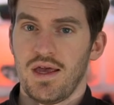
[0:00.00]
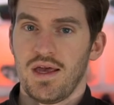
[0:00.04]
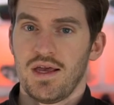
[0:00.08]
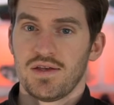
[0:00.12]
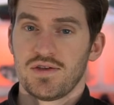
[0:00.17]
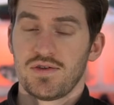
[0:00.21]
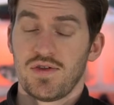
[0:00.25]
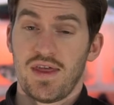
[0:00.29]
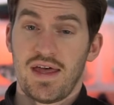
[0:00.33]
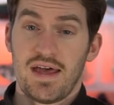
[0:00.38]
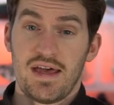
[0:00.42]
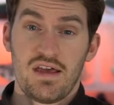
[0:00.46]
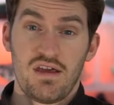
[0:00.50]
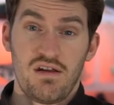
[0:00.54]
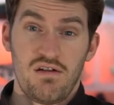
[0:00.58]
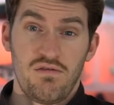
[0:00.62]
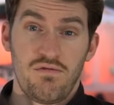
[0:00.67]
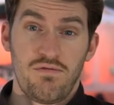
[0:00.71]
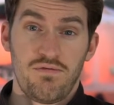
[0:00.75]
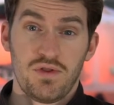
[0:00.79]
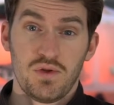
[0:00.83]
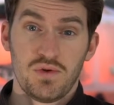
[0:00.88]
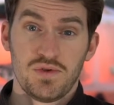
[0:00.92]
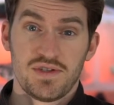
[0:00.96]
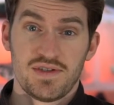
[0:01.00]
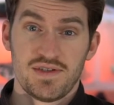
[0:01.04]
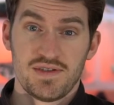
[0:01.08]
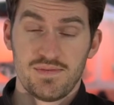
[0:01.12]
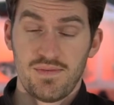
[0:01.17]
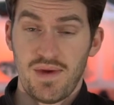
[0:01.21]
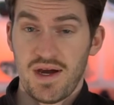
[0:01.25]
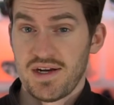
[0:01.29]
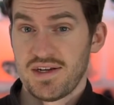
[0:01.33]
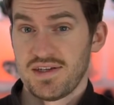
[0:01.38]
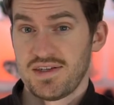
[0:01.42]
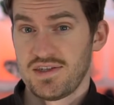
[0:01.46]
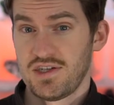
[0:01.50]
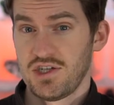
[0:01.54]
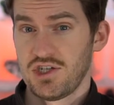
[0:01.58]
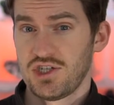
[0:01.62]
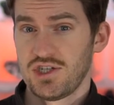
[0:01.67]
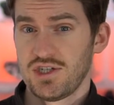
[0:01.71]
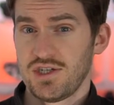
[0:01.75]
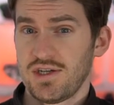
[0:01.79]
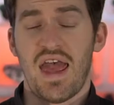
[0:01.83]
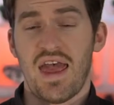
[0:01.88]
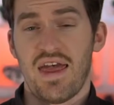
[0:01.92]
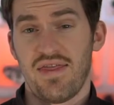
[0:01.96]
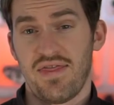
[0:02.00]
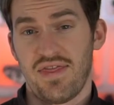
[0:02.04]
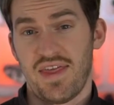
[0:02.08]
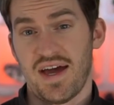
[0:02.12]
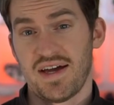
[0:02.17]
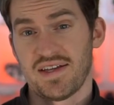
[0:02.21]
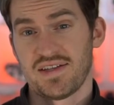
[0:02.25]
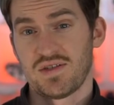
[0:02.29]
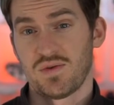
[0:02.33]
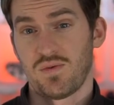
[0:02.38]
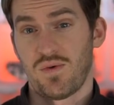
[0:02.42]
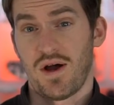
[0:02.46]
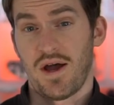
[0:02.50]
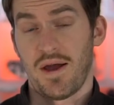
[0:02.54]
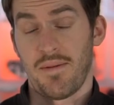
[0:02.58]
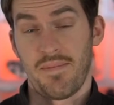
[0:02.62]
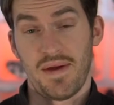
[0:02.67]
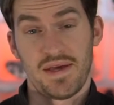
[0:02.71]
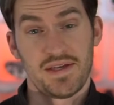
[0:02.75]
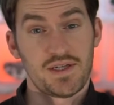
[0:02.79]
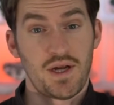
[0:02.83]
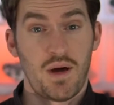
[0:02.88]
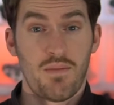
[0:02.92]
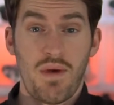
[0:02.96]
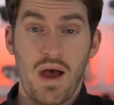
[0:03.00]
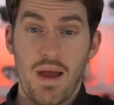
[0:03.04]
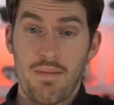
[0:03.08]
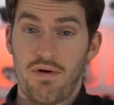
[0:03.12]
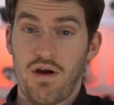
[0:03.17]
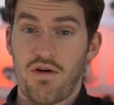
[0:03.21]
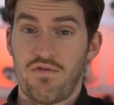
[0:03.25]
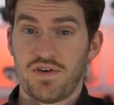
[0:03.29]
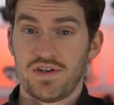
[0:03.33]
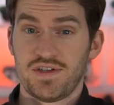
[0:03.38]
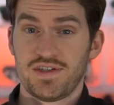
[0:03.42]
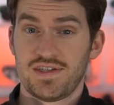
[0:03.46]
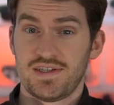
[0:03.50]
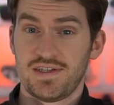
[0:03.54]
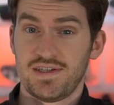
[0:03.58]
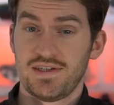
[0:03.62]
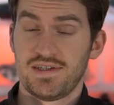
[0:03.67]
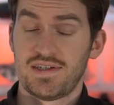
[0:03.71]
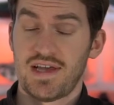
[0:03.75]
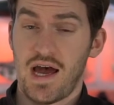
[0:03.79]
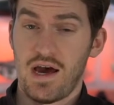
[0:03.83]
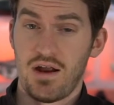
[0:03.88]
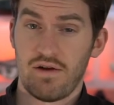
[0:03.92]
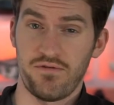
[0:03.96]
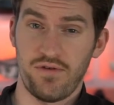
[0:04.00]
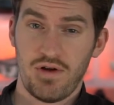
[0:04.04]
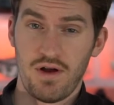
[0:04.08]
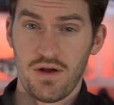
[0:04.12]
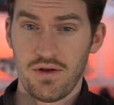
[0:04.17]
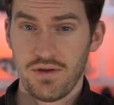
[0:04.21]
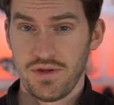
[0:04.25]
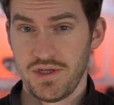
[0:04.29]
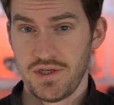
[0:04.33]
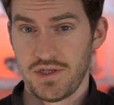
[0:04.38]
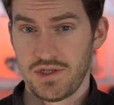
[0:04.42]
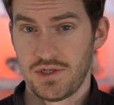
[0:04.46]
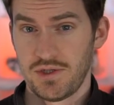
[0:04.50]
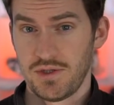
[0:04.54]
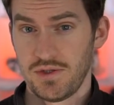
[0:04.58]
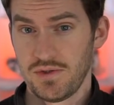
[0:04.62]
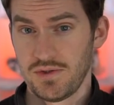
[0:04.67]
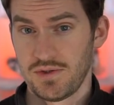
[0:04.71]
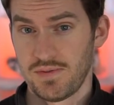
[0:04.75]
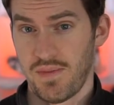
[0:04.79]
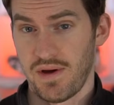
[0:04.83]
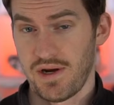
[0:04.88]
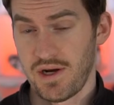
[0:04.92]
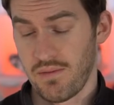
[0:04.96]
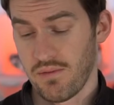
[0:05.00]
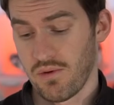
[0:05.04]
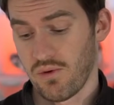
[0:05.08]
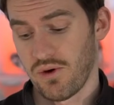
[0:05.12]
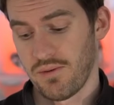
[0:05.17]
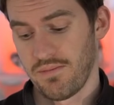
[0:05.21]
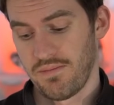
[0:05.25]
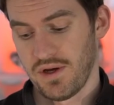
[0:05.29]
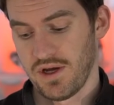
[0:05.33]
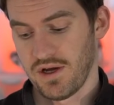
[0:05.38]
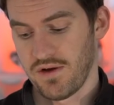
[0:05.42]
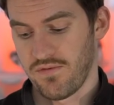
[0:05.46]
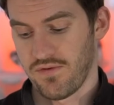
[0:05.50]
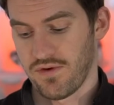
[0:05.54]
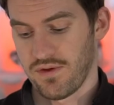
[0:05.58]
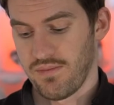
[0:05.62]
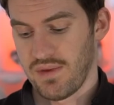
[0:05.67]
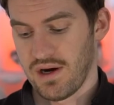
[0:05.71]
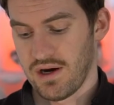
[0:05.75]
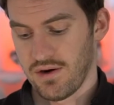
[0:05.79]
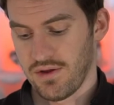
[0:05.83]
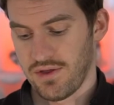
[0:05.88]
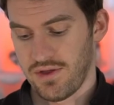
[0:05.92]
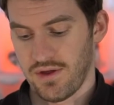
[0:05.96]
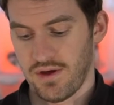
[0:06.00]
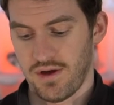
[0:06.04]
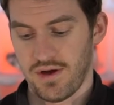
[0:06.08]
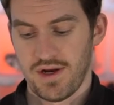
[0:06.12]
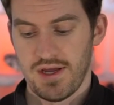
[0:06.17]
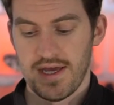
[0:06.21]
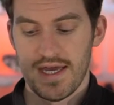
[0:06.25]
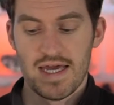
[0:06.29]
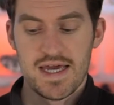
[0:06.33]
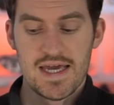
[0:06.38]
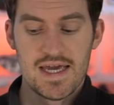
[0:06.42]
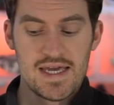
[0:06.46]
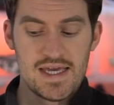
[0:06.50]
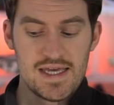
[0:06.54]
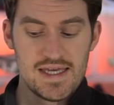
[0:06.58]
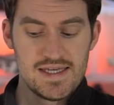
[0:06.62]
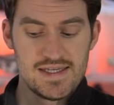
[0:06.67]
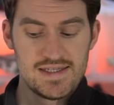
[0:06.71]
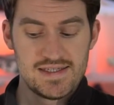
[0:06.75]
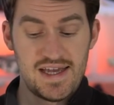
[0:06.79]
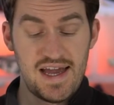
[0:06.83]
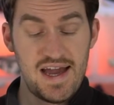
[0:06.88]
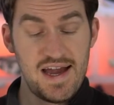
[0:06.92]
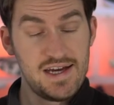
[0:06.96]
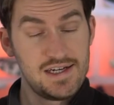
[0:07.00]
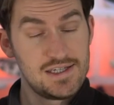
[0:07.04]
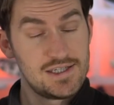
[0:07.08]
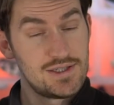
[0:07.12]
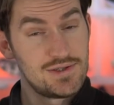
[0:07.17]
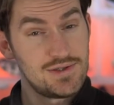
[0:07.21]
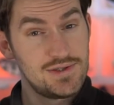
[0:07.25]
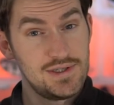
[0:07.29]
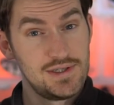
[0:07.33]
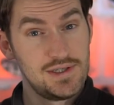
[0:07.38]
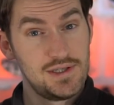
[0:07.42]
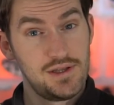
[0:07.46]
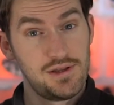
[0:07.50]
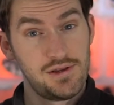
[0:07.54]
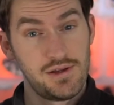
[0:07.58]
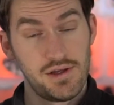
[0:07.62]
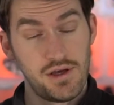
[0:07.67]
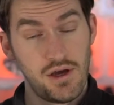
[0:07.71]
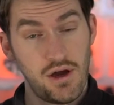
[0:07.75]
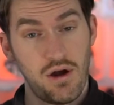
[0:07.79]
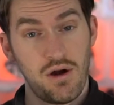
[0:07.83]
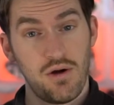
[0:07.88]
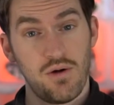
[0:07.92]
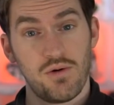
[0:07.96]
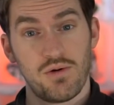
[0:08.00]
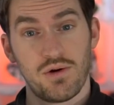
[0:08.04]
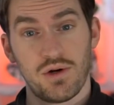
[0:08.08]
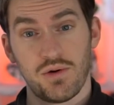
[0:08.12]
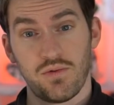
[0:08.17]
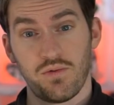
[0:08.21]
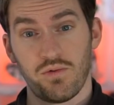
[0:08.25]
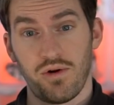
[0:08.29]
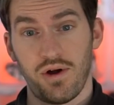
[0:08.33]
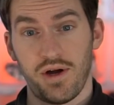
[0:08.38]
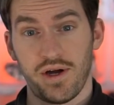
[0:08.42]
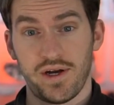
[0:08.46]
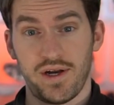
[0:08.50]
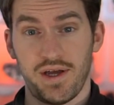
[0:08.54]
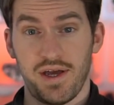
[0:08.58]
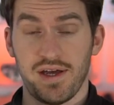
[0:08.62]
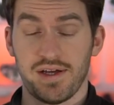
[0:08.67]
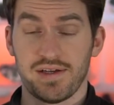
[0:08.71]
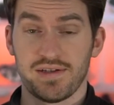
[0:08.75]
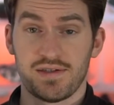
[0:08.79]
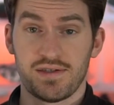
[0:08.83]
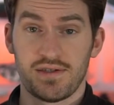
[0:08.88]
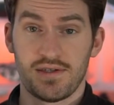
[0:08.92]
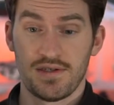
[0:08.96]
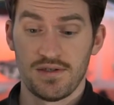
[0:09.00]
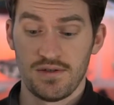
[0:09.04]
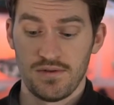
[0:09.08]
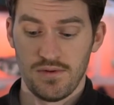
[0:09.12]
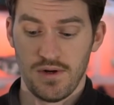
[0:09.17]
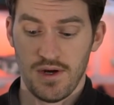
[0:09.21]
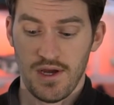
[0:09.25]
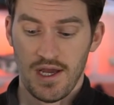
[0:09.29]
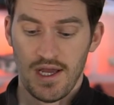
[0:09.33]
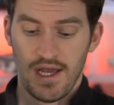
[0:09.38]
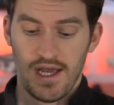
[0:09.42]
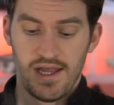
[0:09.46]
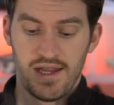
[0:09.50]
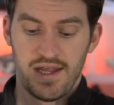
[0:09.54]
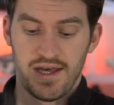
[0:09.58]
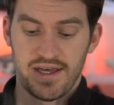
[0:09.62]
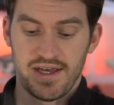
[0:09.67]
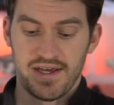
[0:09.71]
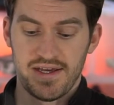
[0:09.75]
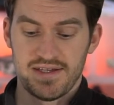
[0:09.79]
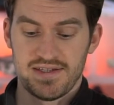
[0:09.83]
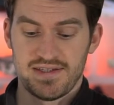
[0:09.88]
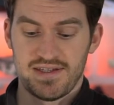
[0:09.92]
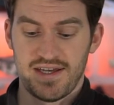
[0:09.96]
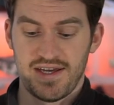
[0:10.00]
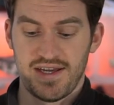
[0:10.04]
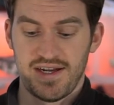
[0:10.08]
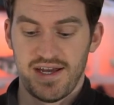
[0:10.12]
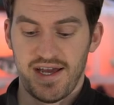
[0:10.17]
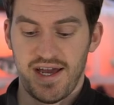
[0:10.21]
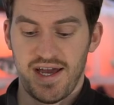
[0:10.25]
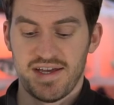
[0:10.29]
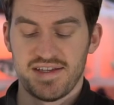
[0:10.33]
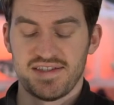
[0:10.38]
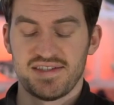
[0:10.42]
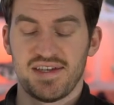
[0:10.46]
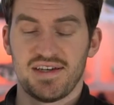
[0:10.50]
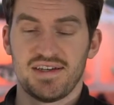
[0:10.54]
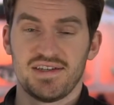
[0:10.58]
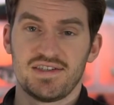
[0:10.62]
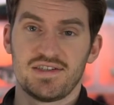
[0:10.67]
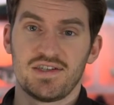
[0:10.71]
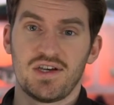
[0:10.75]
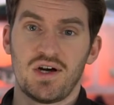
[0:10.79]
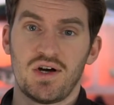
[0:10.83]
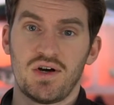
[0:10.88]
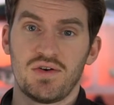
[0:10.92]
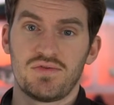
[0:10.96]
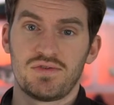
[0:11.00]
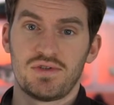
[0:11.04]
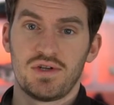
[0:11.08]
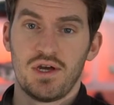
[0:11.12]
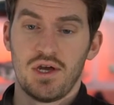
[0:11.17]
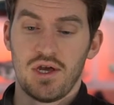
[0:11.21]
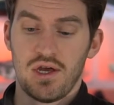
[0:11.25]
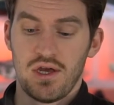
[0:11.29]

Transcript: So that influences my decision, and that's why, based on my preferences, out of all these shoes, my number 1 pick for the marathon is actually the Hoka Rocket X2. Like I said, it has that soft,